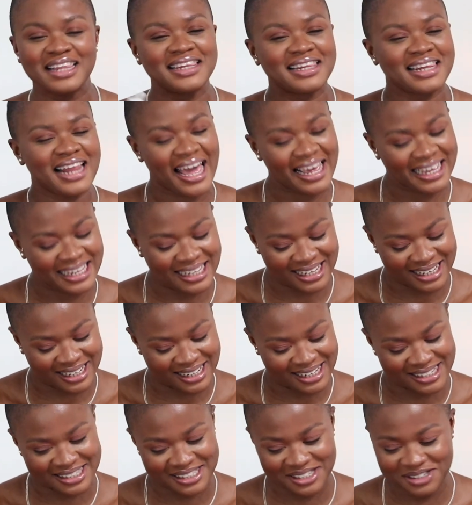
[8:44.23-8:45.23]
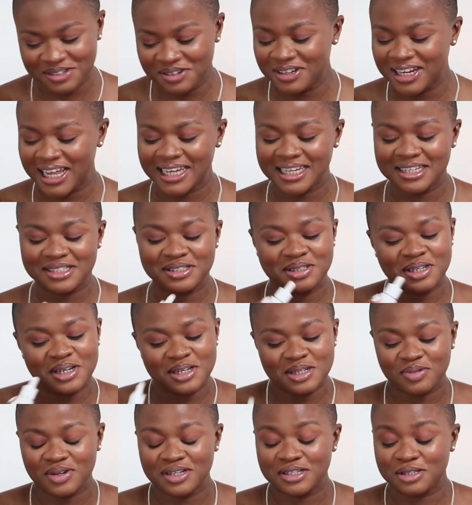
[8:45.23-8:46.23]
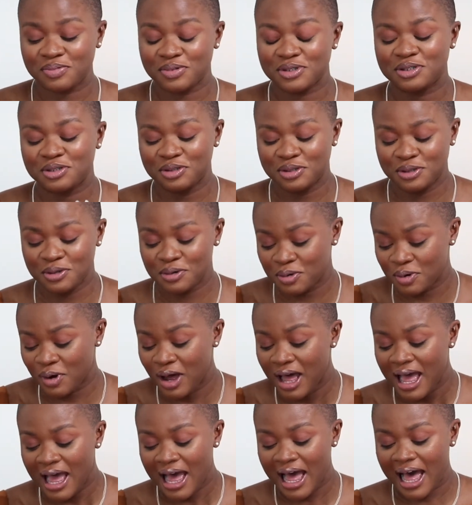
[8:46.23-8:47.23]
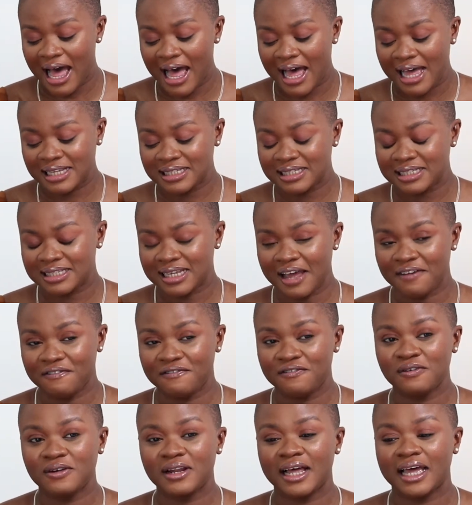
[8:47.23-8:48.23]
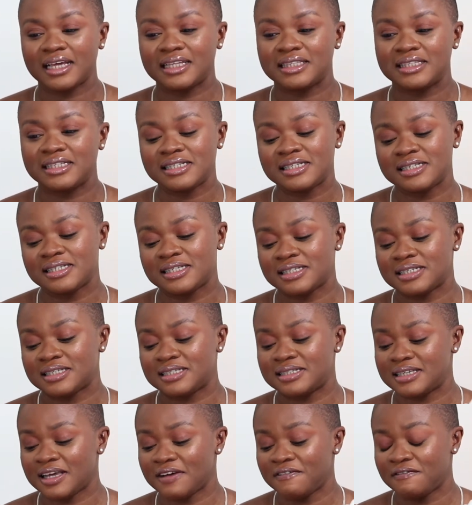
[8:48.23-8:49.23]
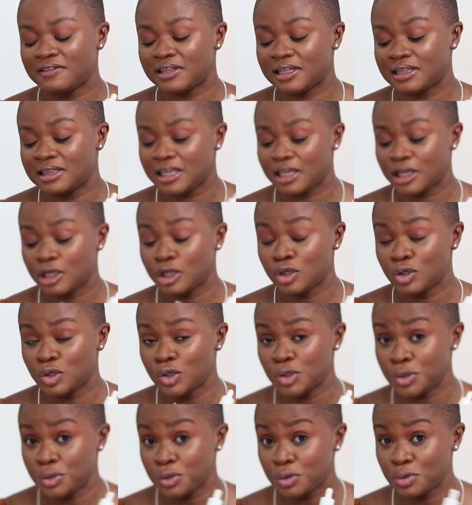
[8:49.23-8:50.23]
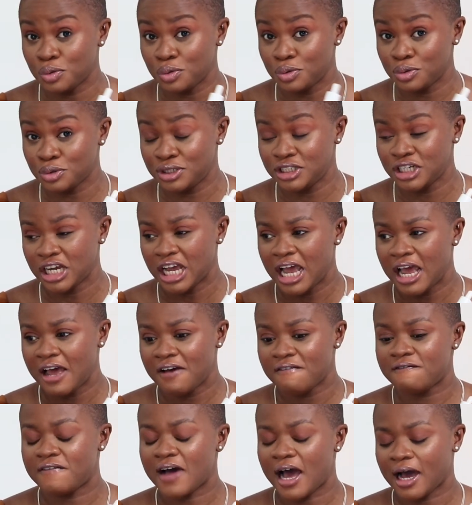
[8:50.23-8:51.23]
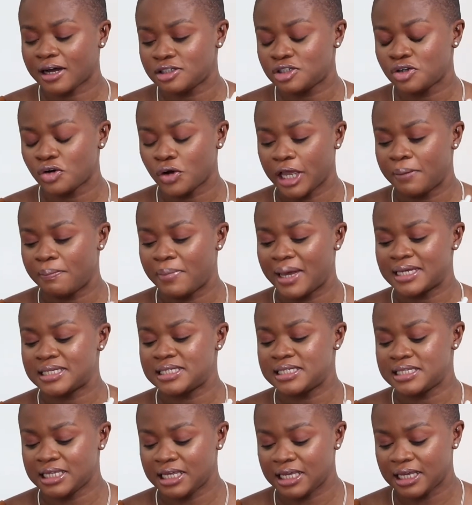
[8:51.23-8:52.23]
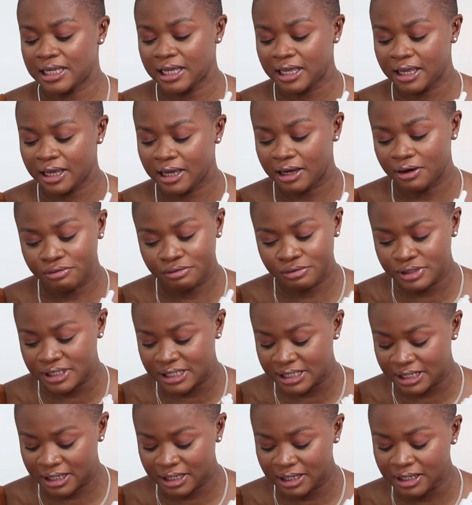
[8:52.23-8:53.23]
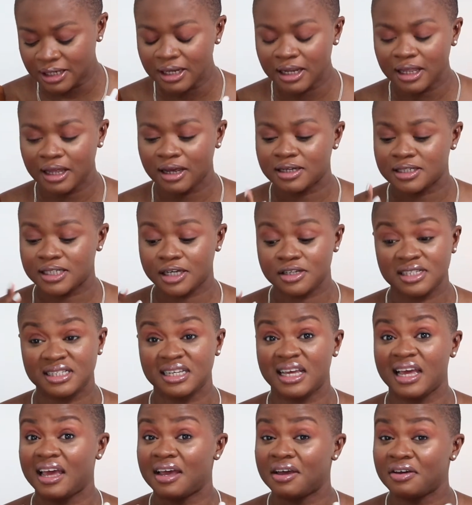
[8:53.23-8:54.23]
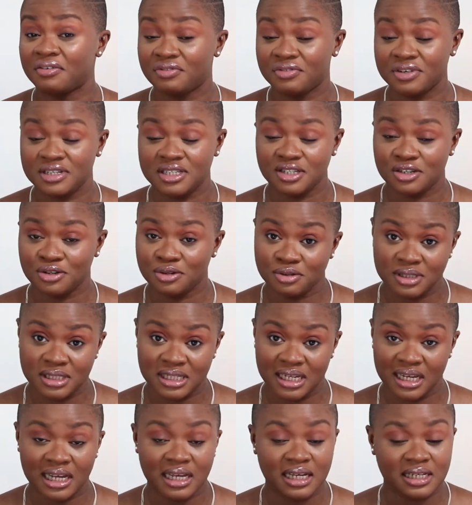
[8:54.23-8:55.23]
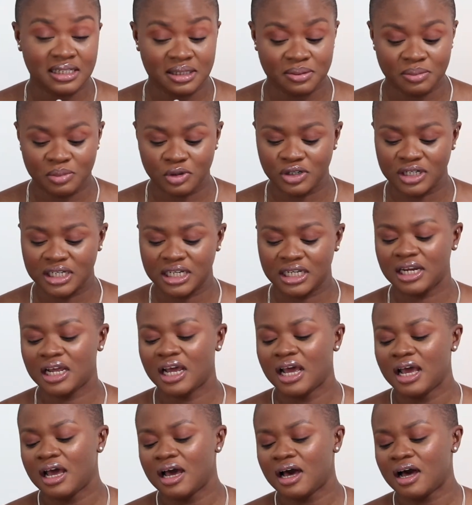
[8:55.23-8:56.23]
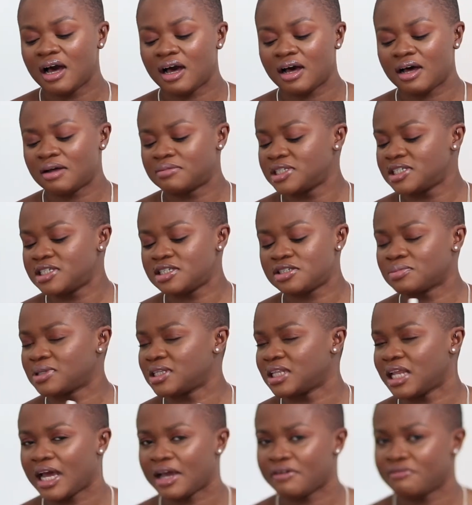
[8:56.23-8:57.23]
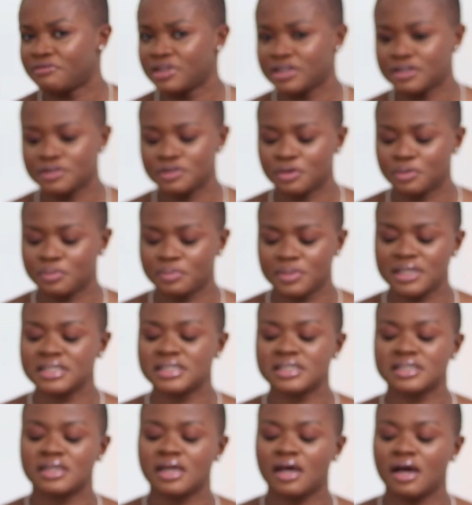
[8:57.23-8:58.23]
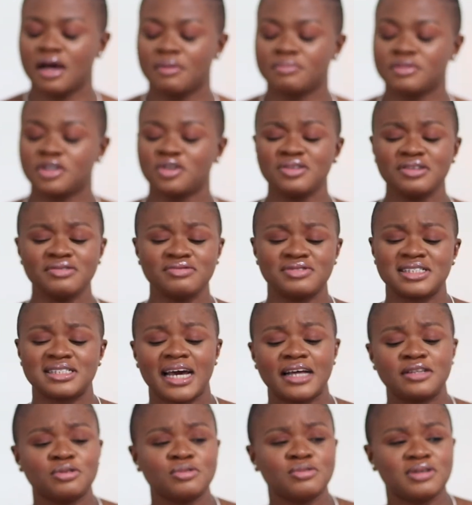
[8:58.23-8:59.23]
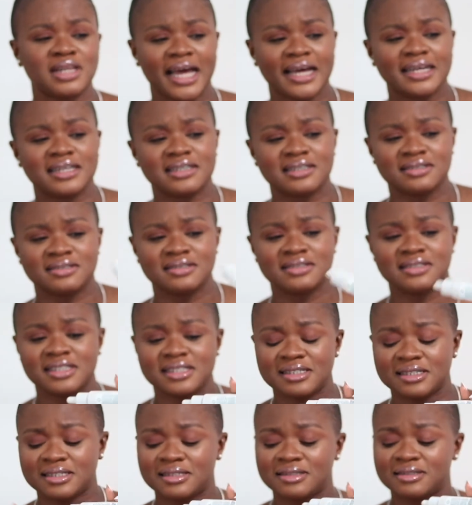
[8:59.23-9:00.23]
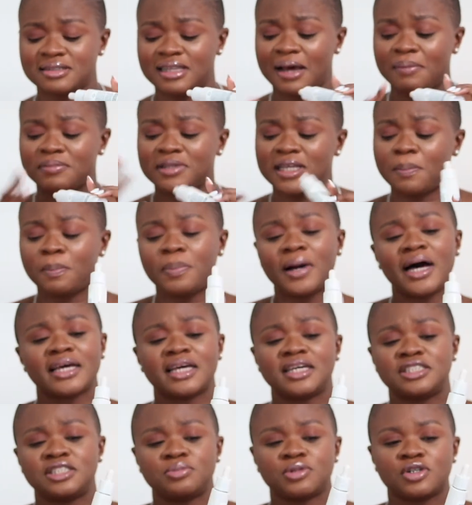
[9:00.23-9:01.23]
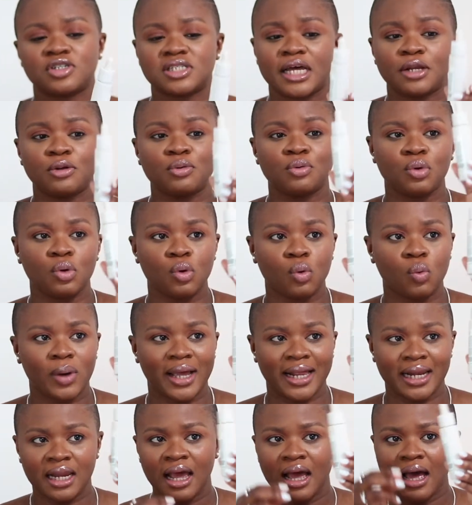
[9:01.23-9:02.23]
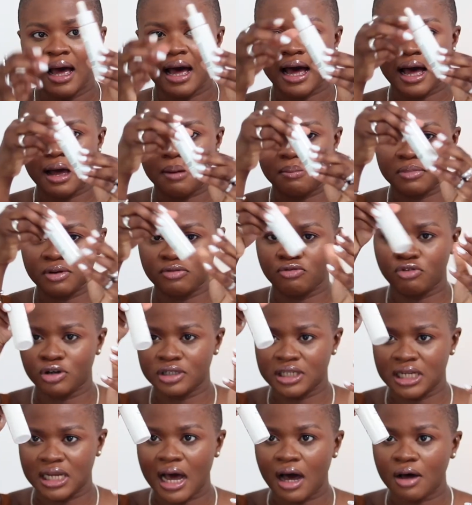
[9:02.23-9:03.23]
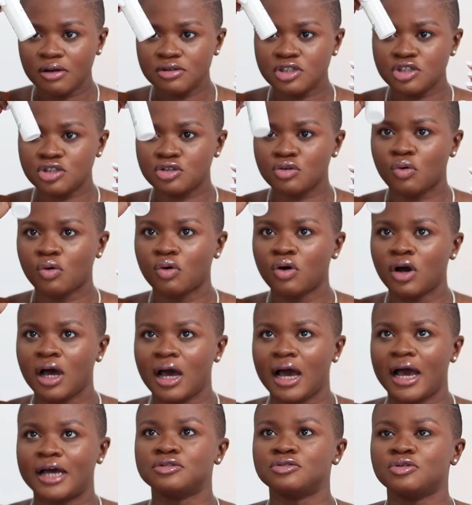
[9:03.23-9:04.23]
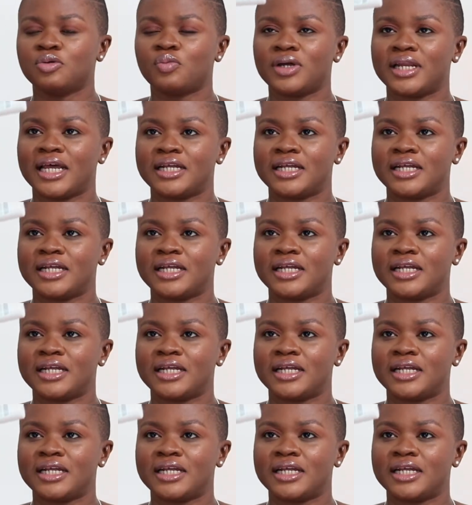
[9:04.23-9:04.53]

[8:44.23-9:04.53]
like it, you know, like it does what it's supposed to do. And I feel like this is definitely a huge factor in my skincare routine because I use it every single day in the morning. Um, this is something that I really don't miss. Um, the only reason I don't like this their, their packaging because I don't know when I'm running out. So I don't know when